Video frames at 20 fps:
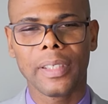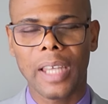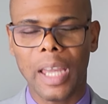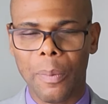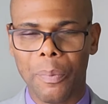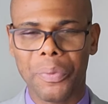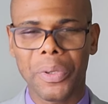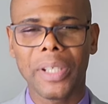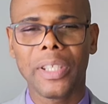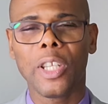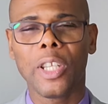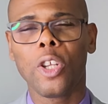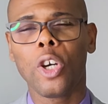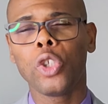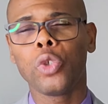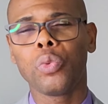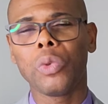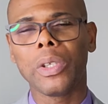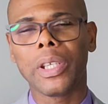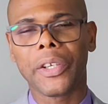I pray the
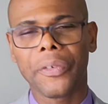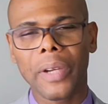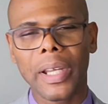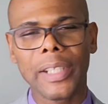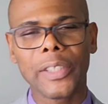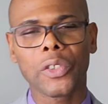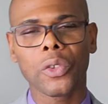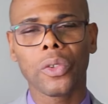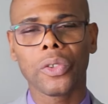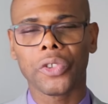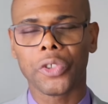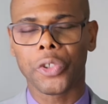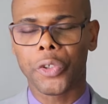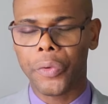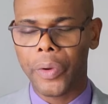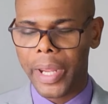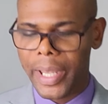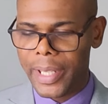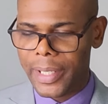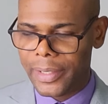Lord will grant us
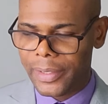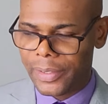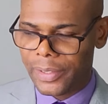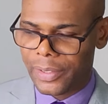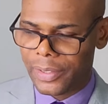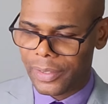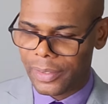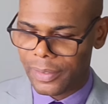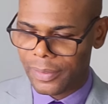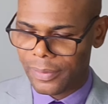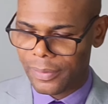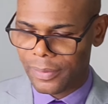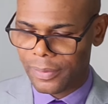grace